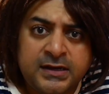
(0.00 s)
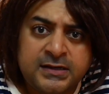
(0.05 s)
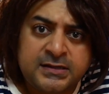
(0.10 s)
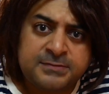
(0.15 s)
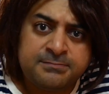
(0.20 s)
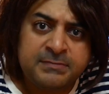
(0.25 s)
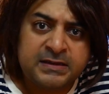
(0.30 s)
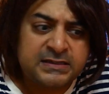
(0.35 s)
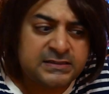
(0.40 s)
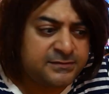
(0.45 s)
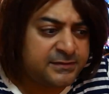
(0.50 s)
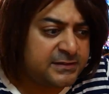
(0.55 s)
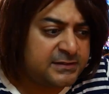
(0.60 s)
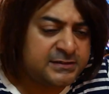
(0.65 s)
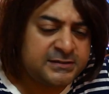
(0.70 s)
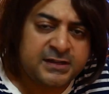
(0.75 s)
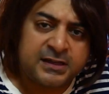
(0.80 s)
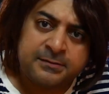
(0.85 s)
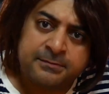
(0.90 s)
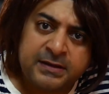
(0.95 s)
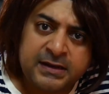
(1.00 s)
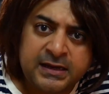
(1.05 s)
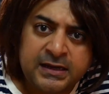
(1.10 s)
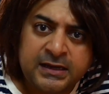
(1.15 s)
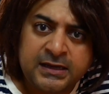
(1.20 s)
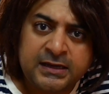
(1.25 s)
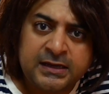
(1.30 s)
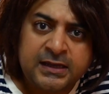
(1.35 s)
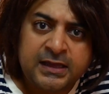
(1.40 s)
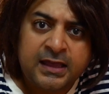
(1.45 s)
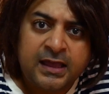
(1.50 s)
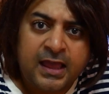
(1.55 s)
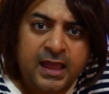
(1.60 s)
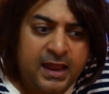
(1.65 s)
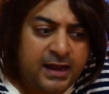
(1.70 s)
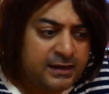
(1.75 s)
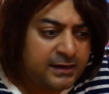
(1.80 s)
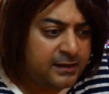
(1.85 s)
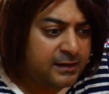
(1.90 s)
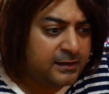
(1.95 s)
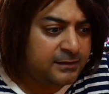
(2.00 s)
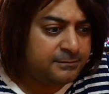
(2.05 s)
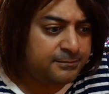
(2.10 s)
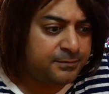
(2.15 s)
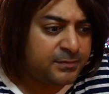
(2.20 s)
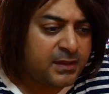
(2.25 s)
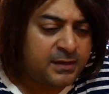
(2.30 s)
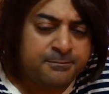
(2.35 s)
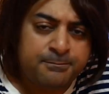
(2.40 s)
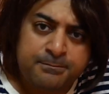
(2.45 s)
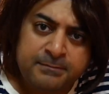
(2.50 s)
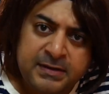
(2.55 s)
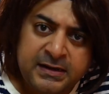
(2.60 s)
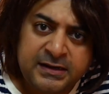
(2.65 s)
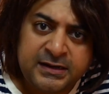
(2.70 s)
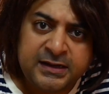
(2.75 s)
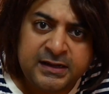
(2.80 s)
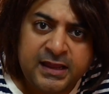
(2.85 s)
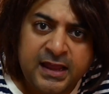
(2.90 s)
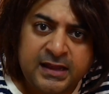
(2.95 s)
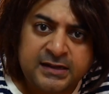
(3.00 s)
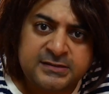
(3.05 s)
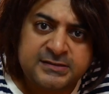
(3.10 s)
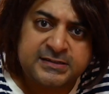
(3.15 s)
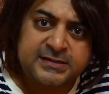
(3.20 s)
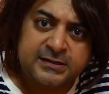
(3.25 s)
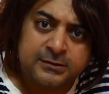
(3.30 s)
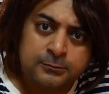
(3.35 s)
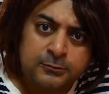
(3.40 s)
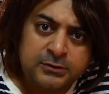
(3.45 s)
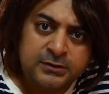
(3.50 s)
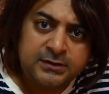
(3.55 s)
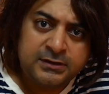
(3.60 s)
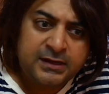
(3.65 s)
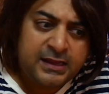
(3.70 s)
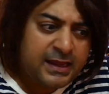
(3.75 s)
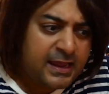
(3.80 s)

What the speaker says: It's mixed with turmeric and mint and cinnamon